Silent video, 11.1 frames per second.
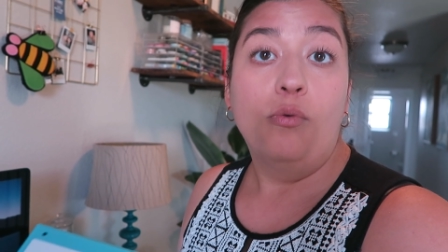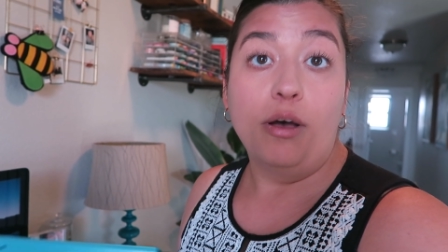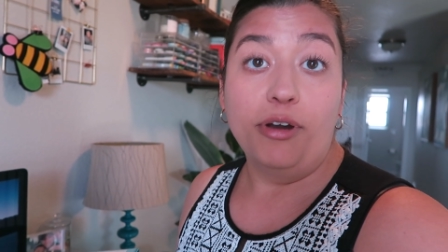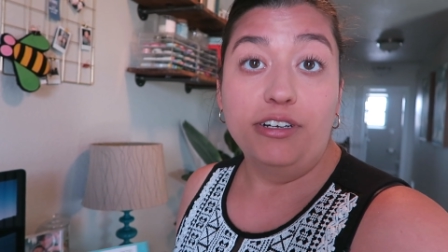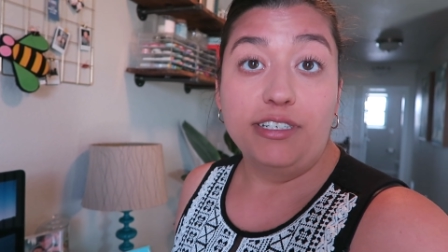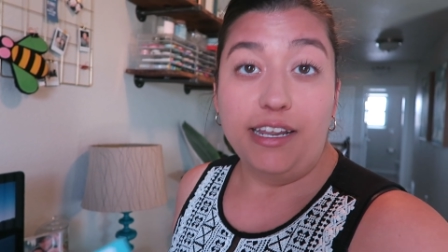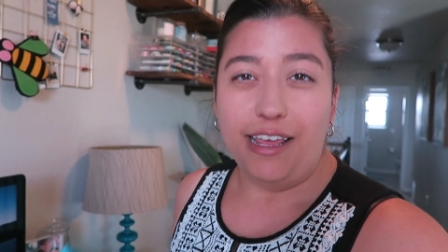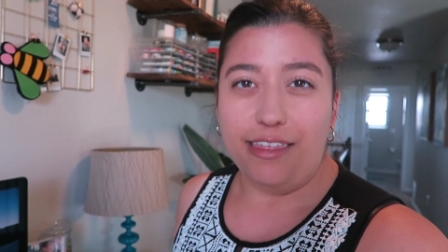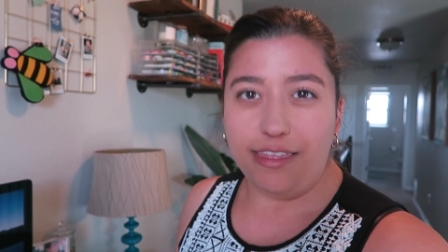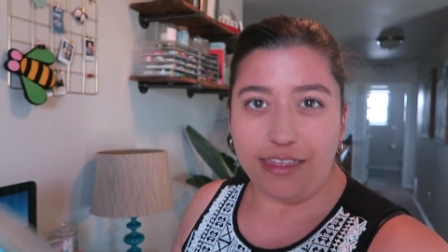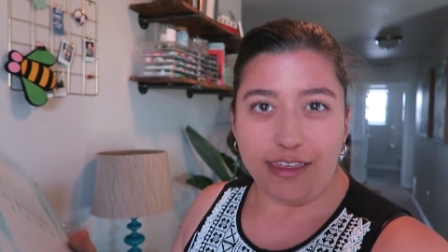Walmart, and I
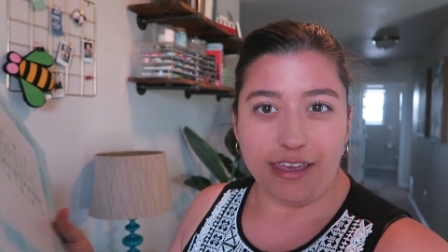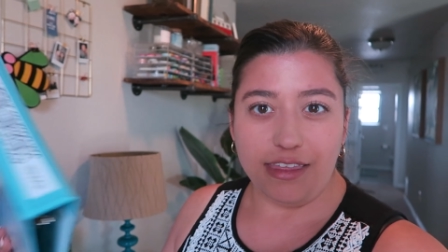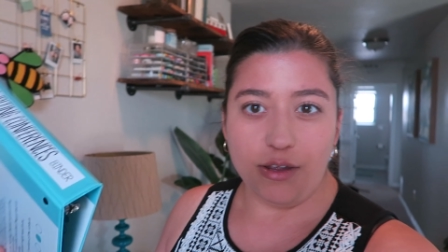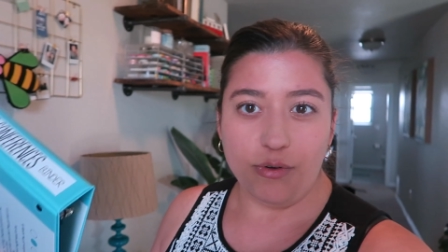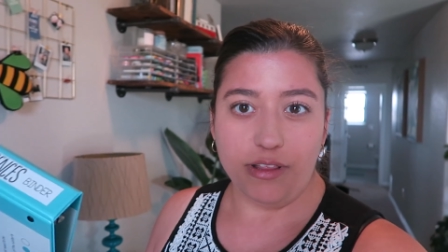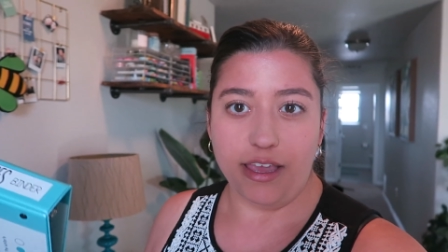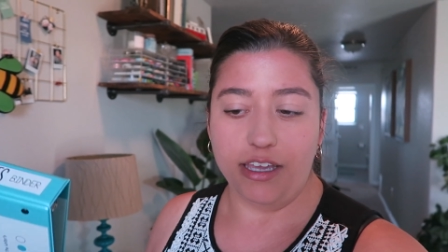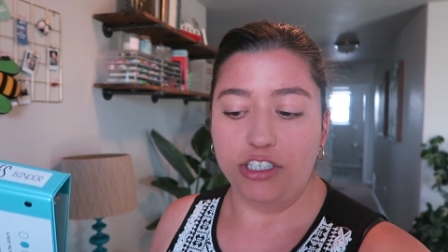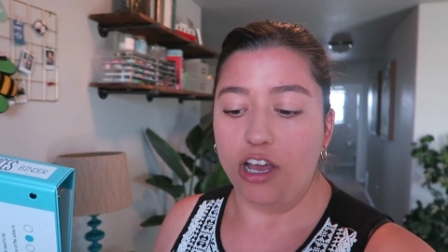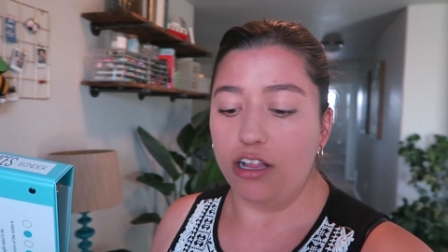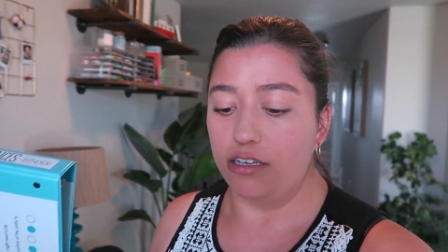think they were like
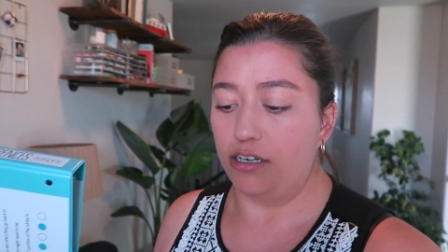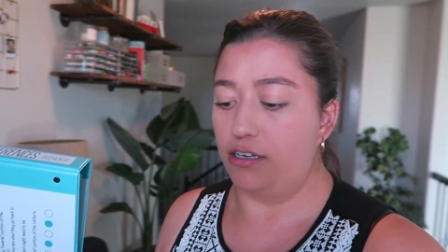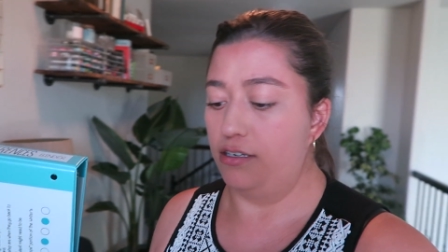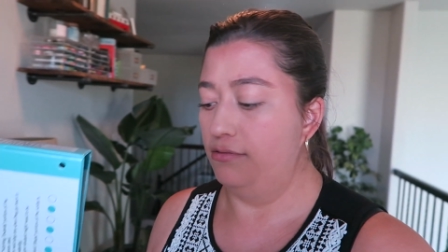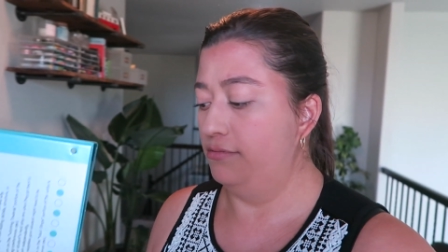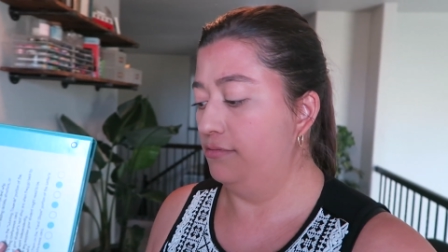$1.